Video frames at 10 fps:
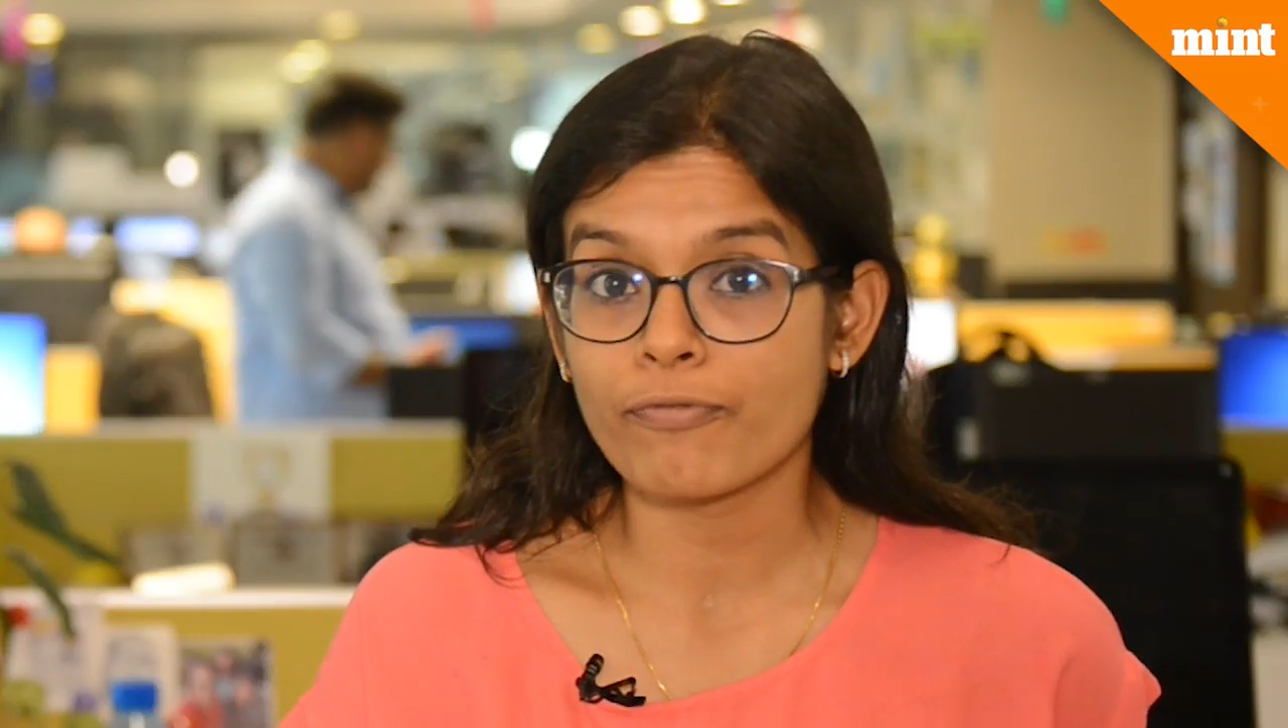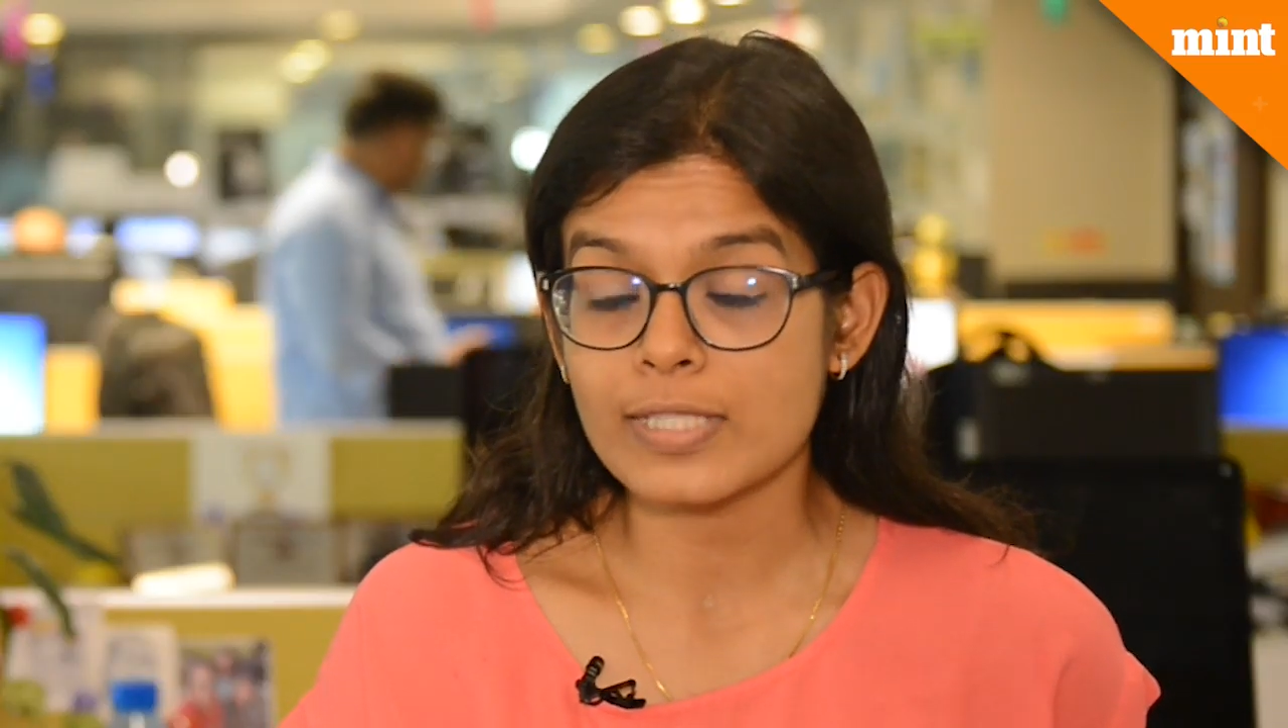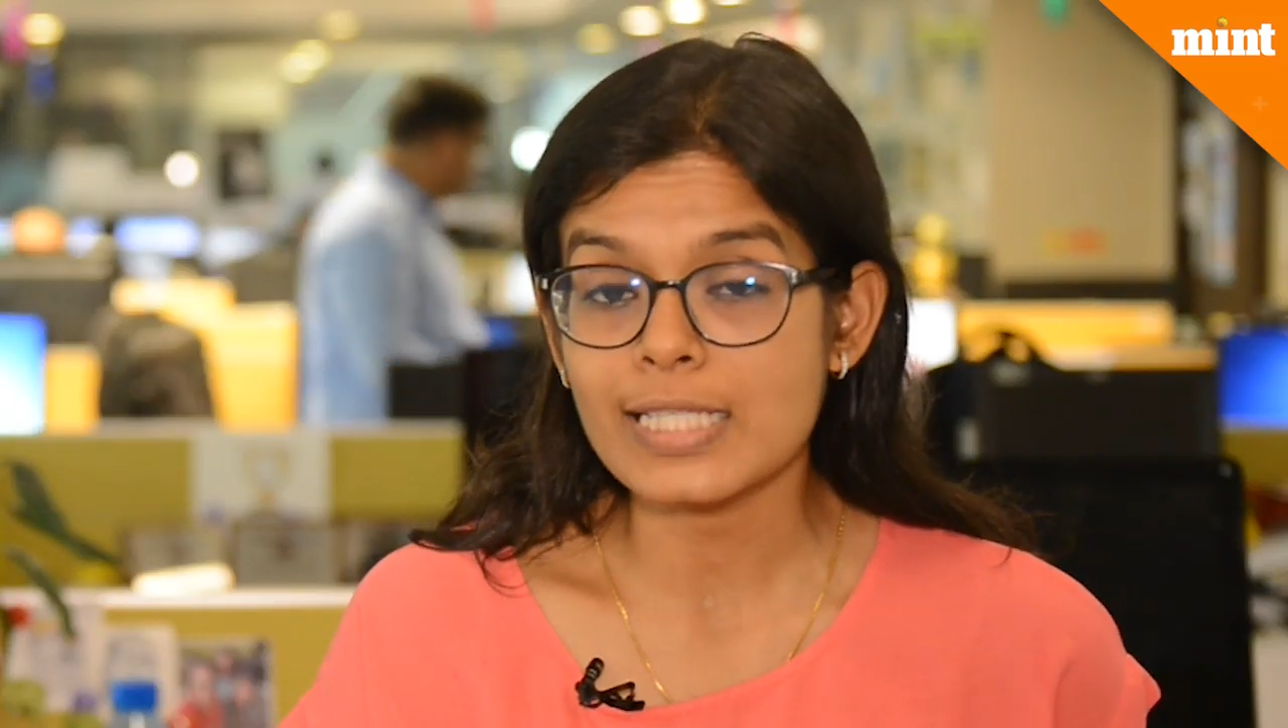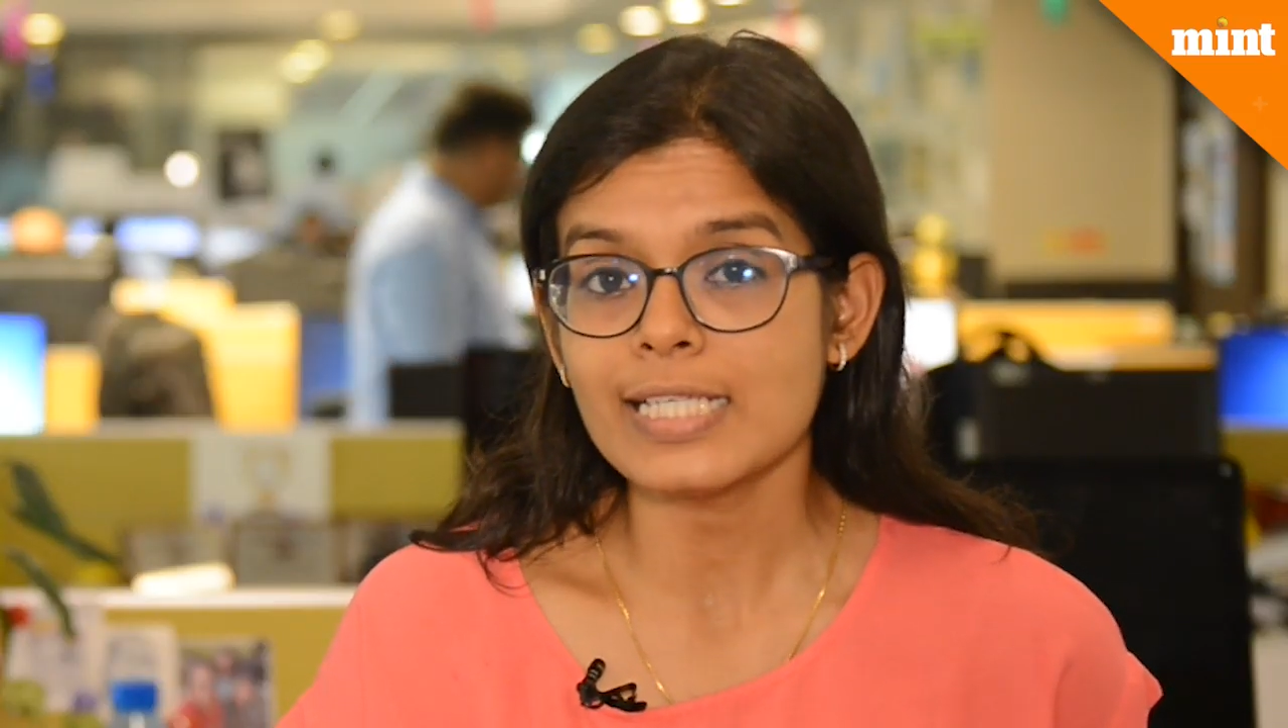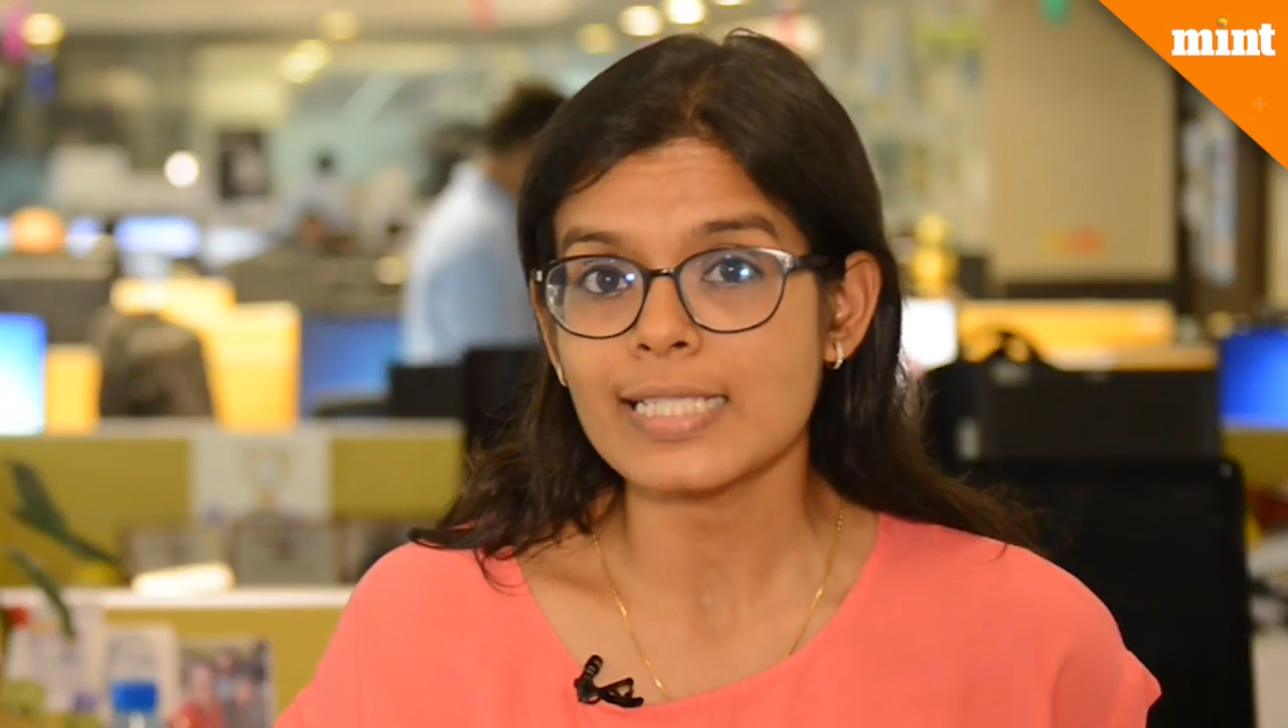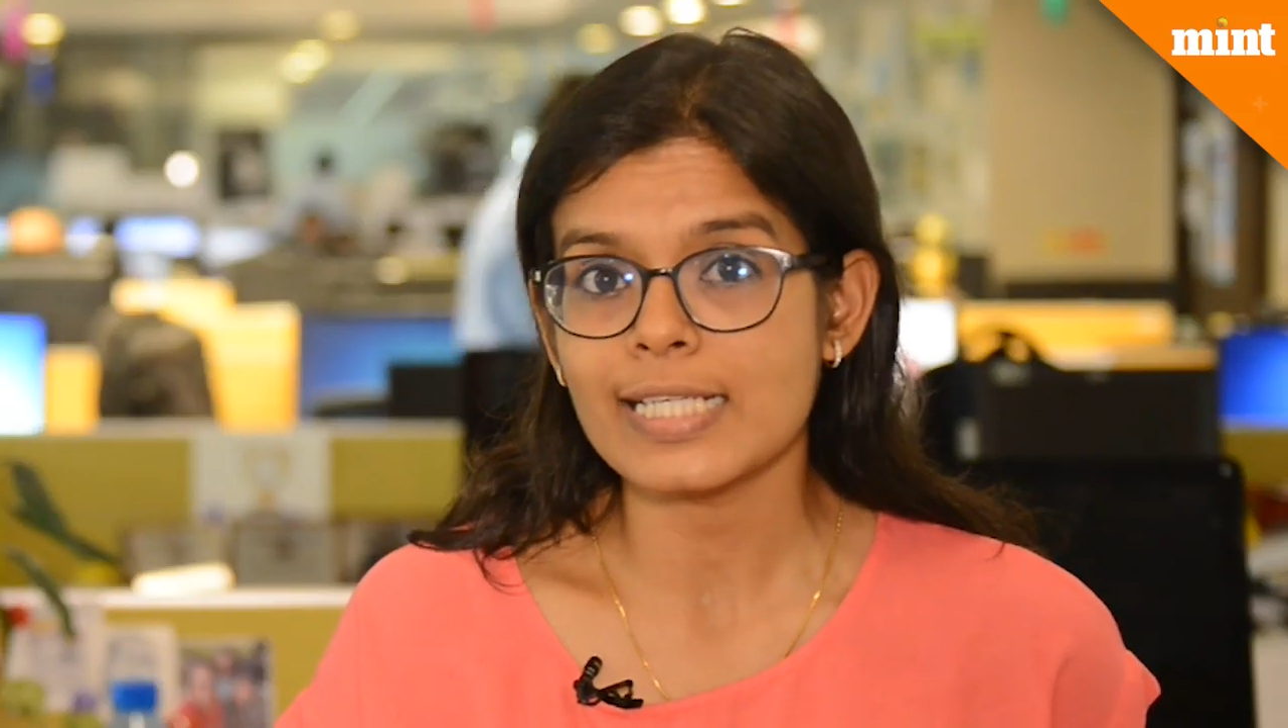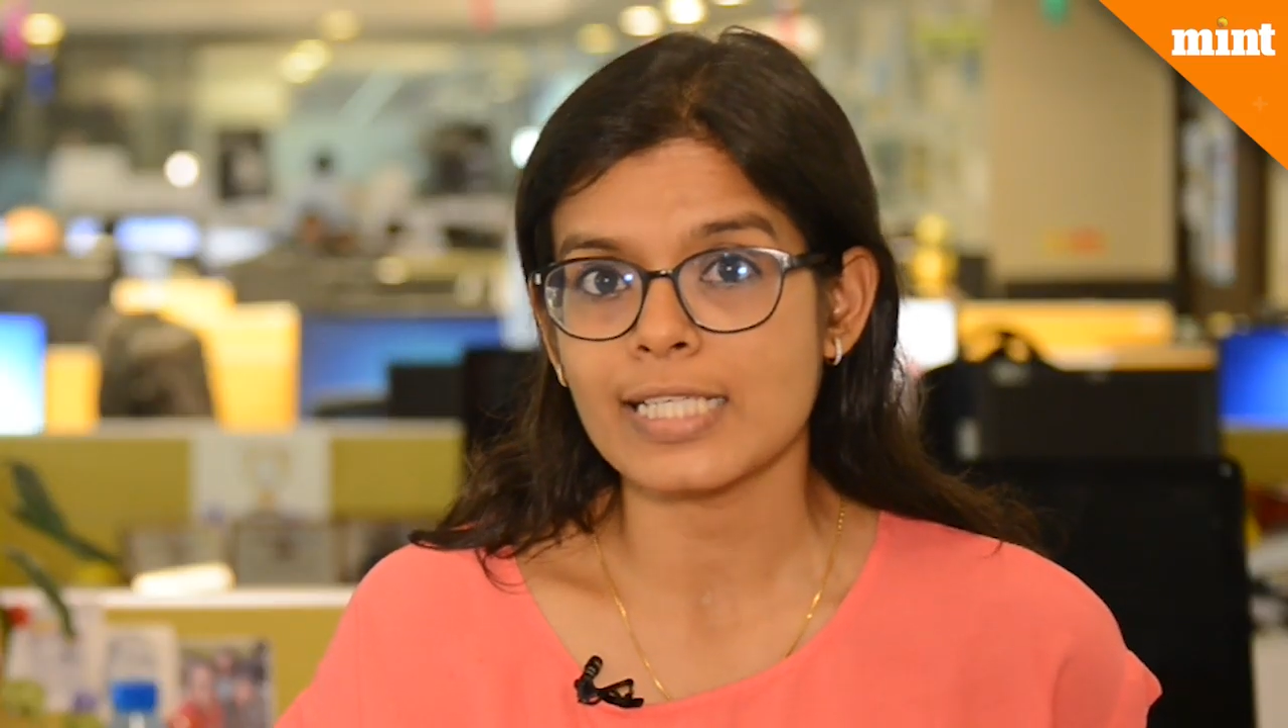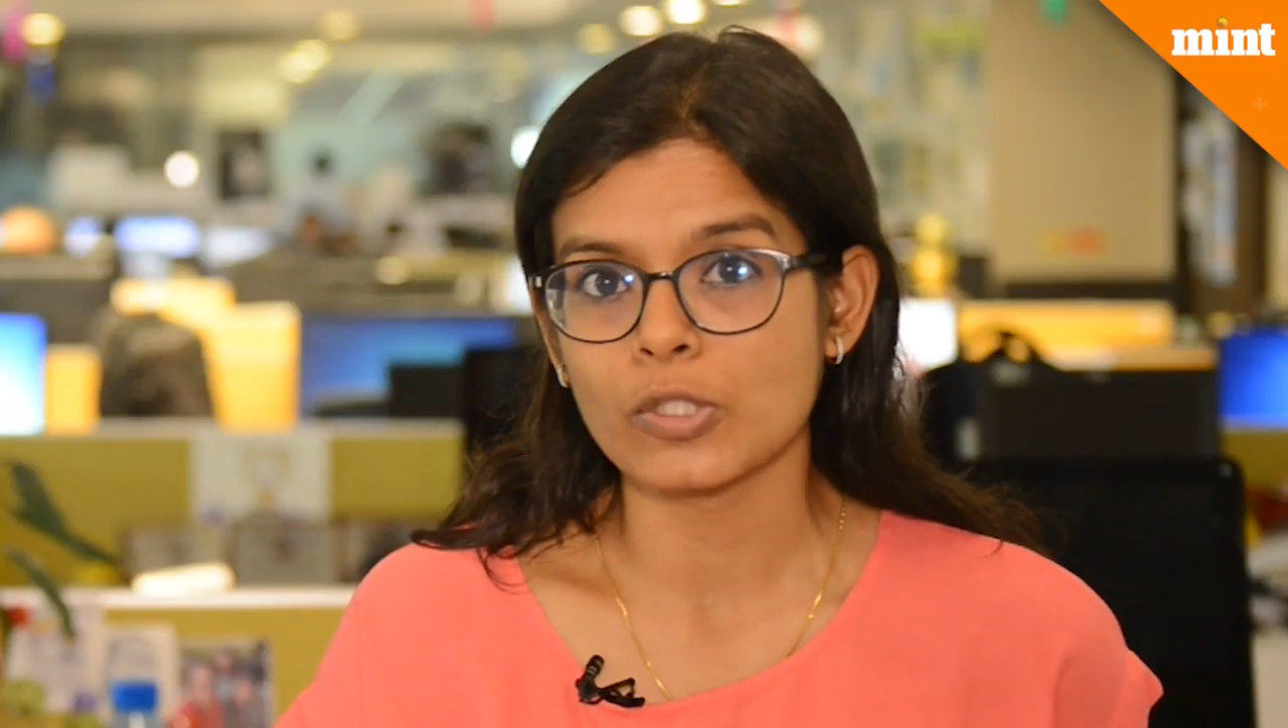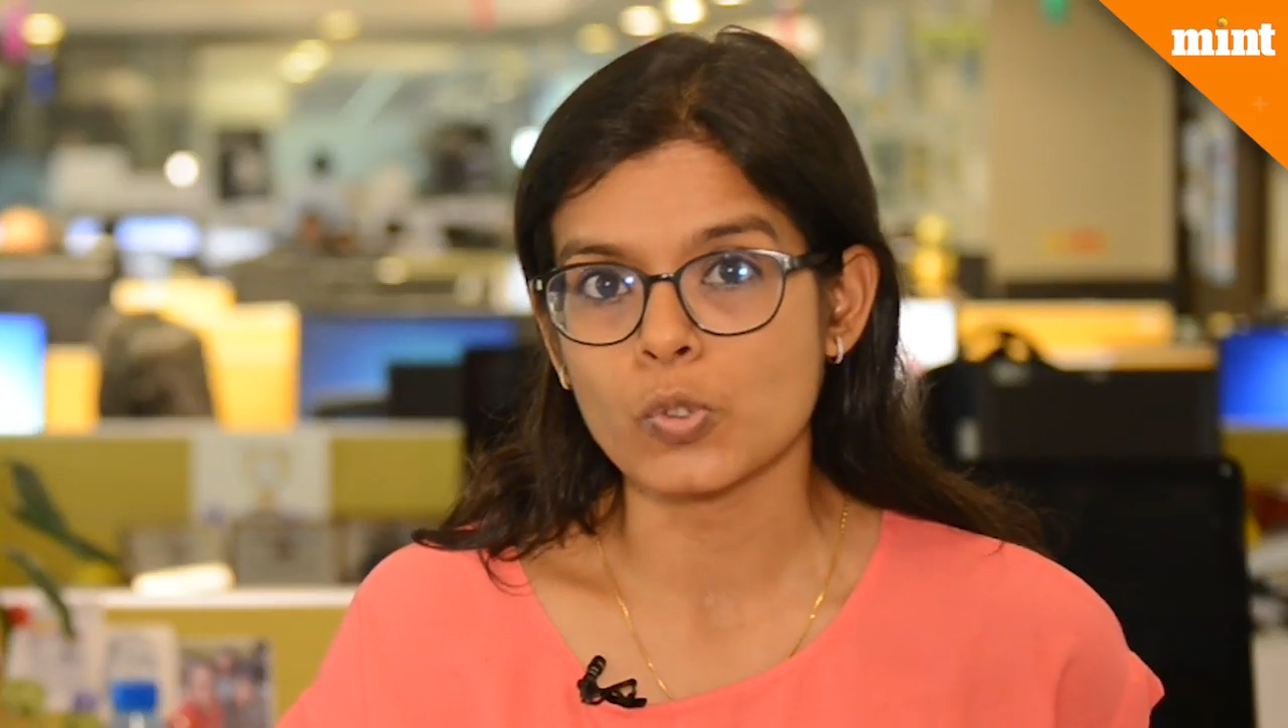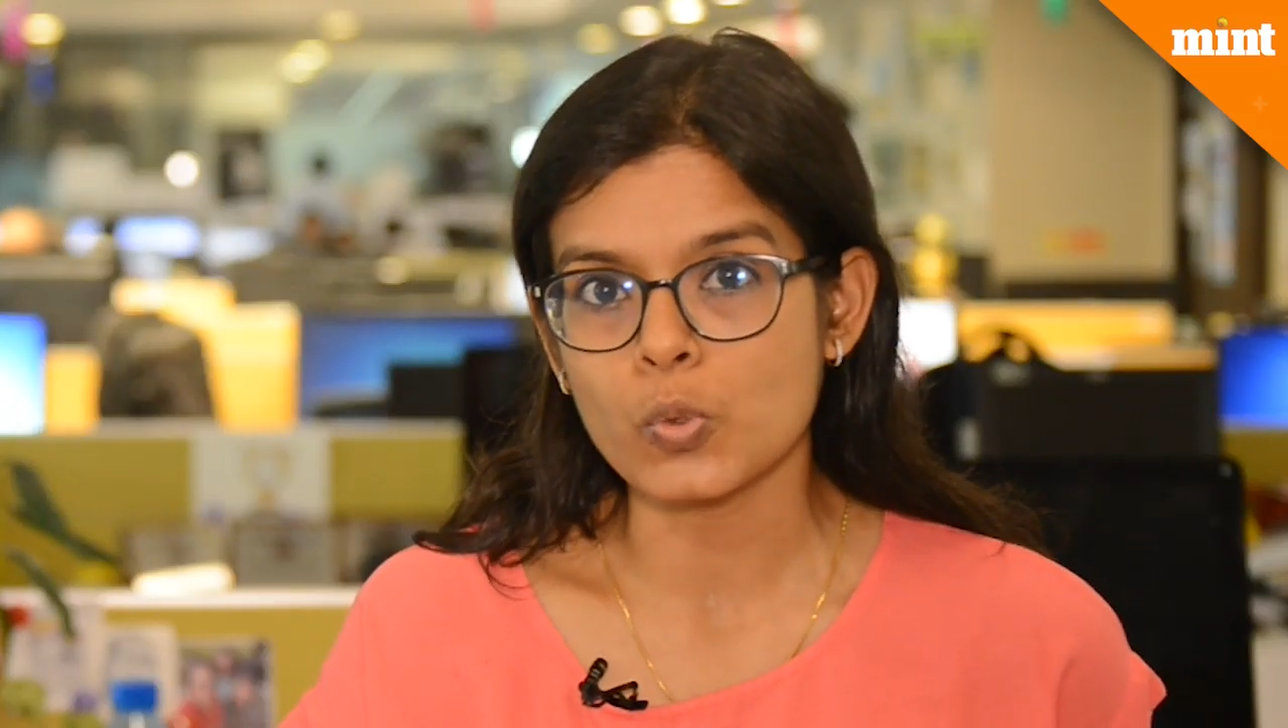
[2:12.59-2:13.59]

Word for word: facilitating the